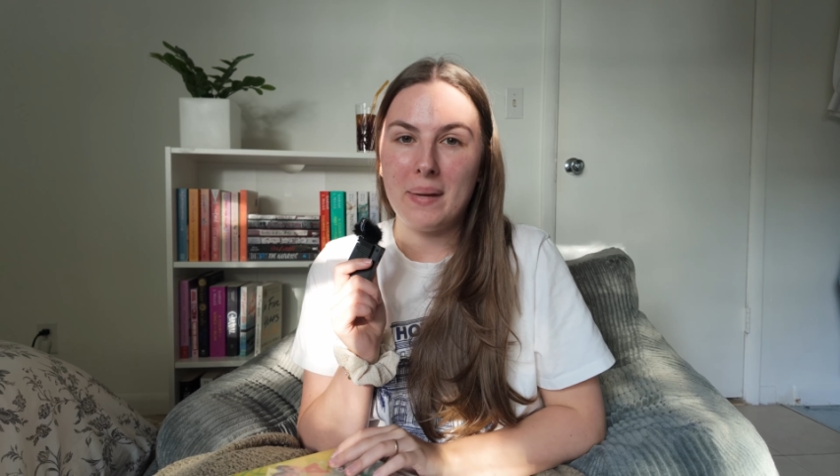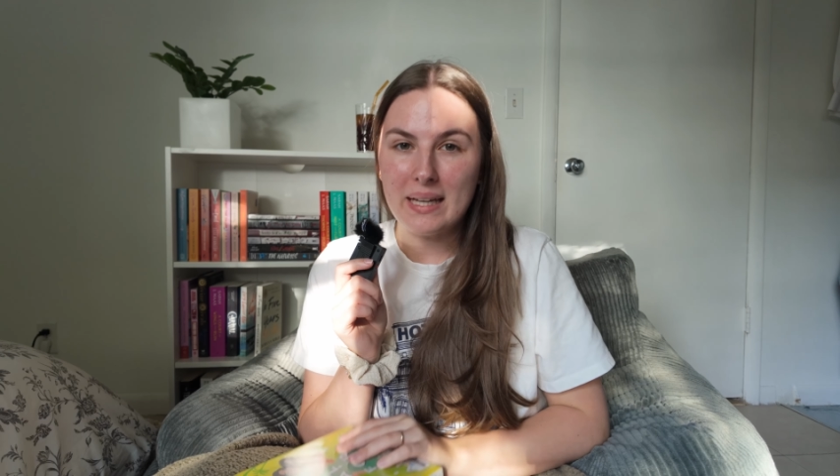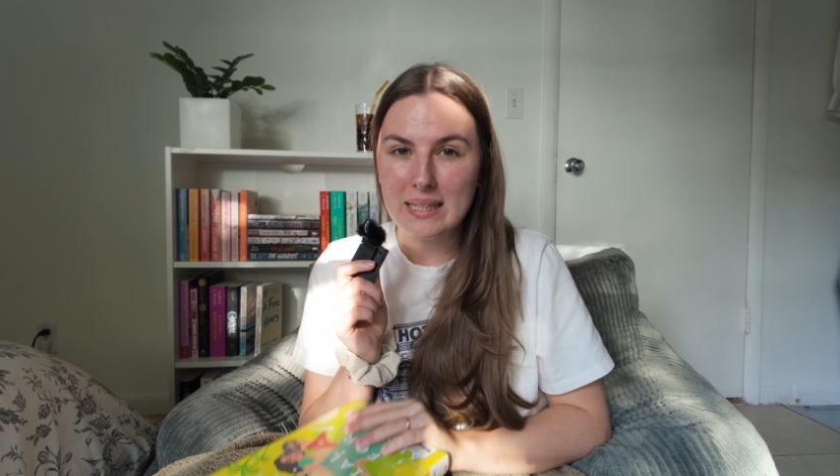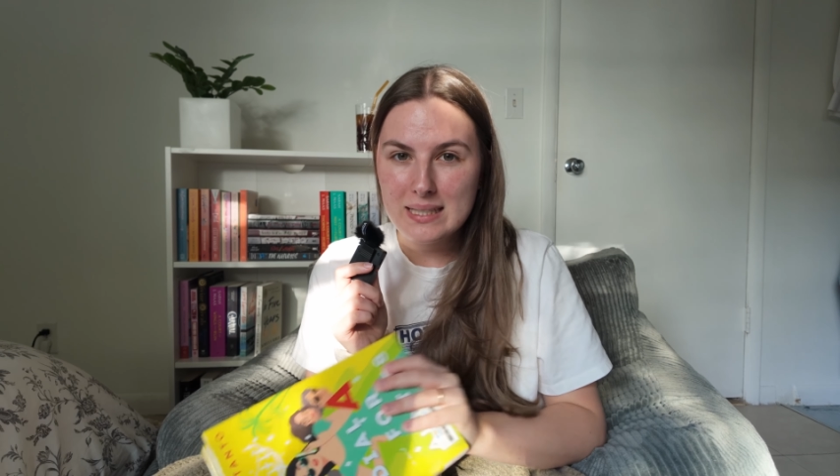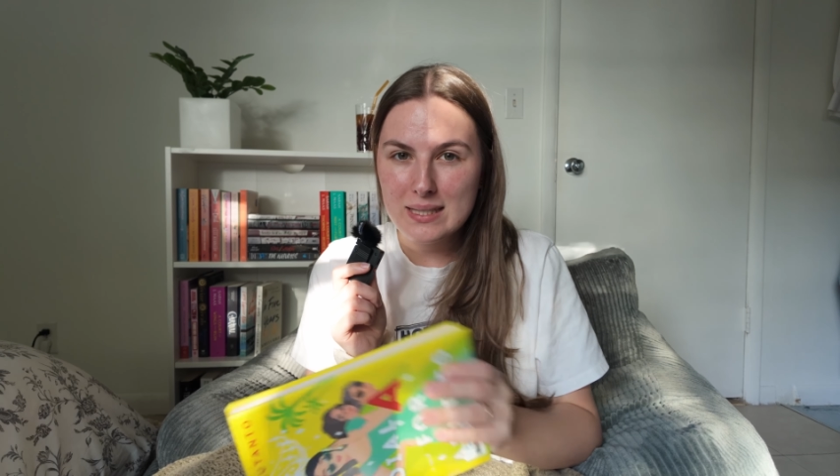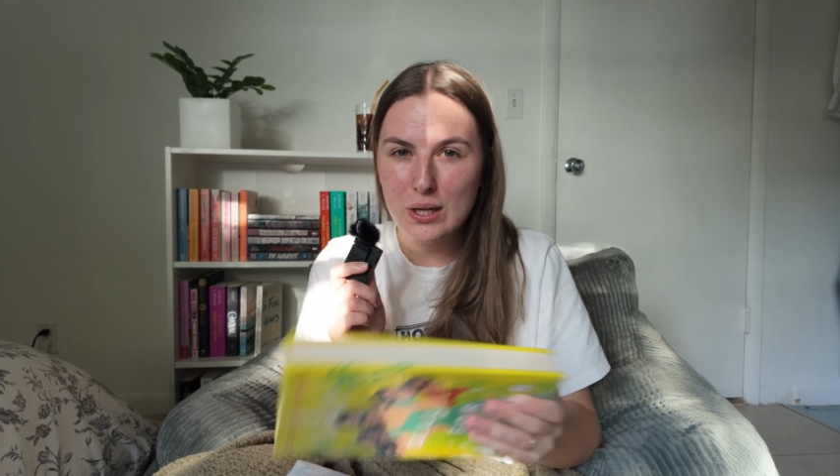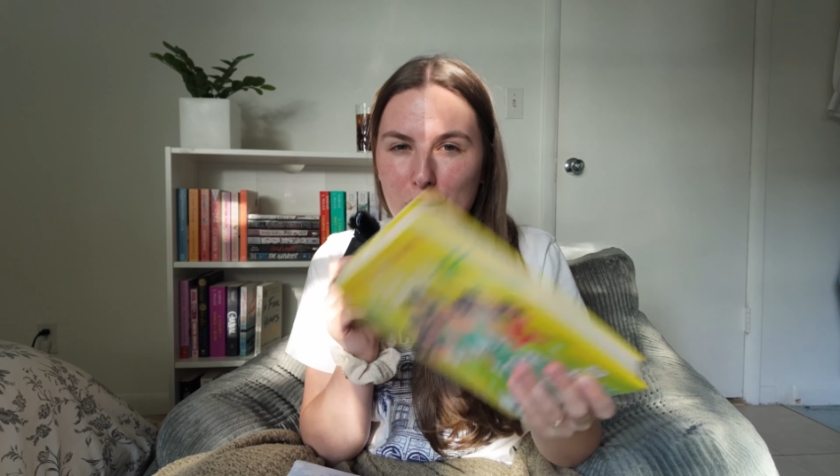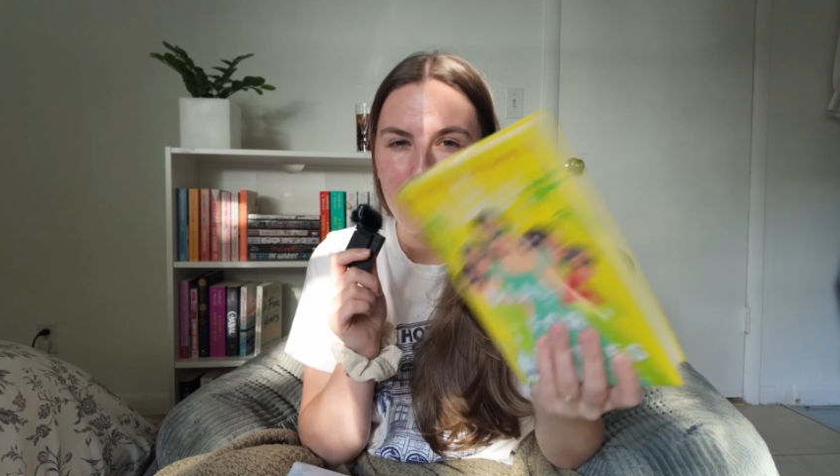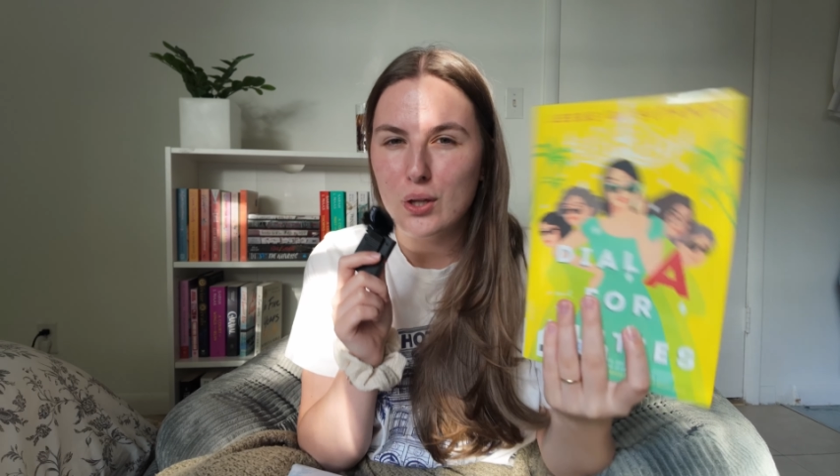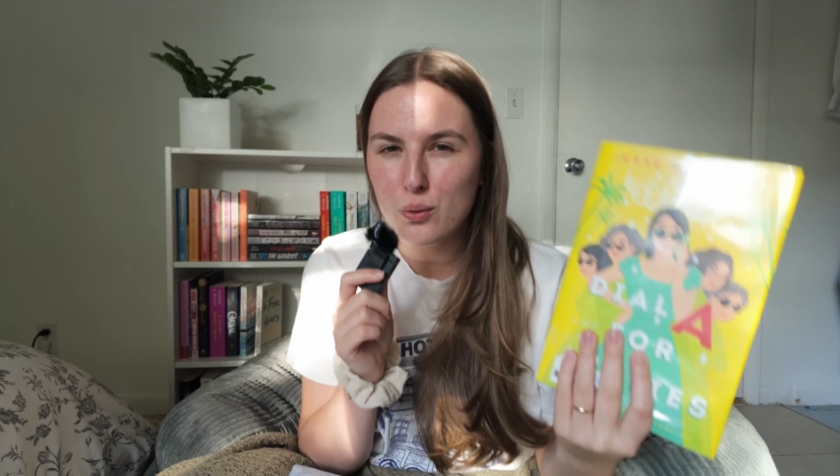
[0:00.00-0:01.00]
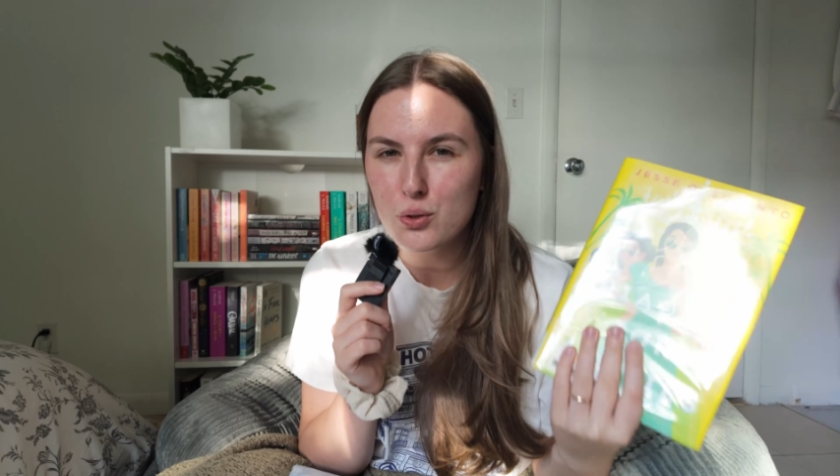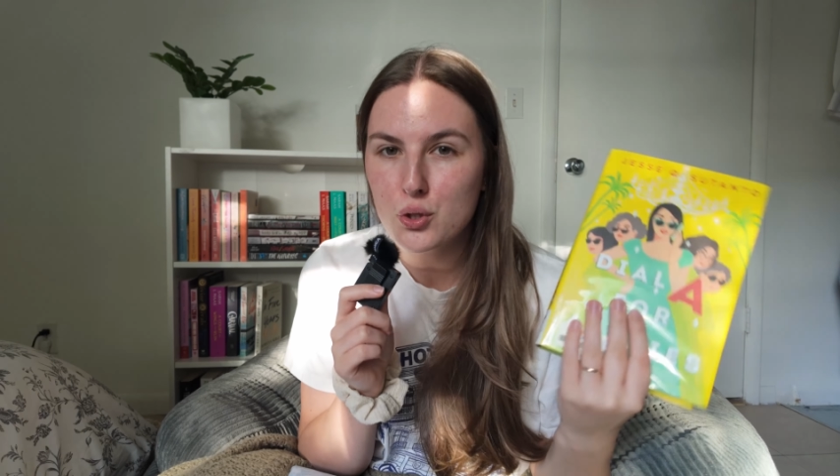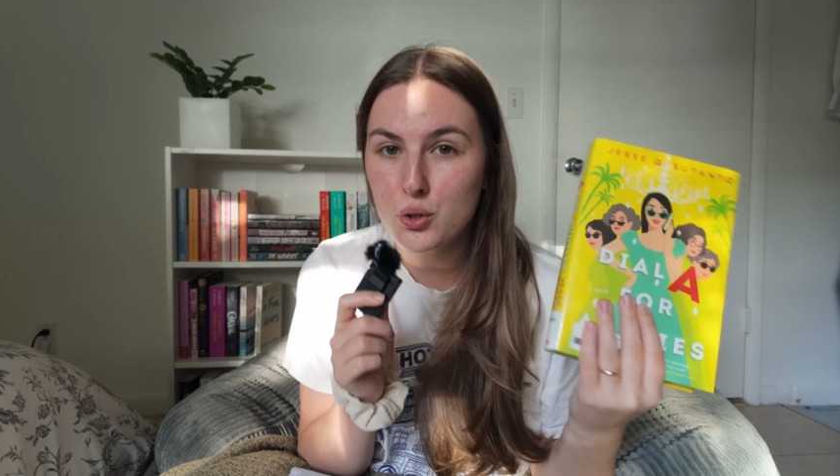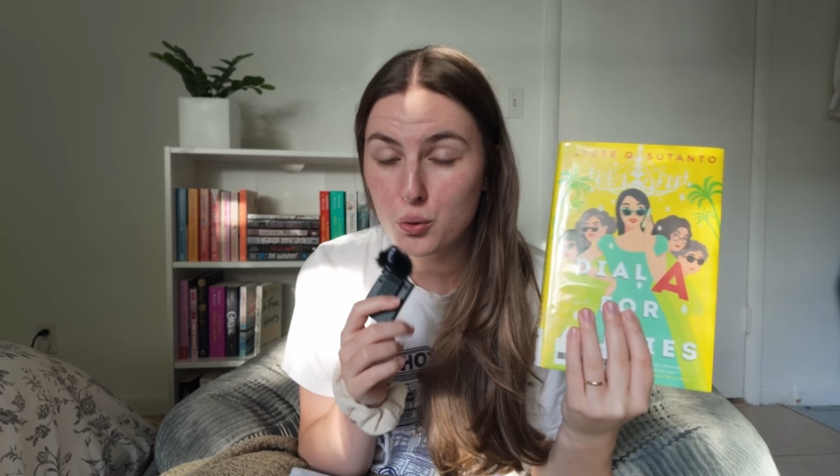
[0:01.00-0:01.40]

mix of those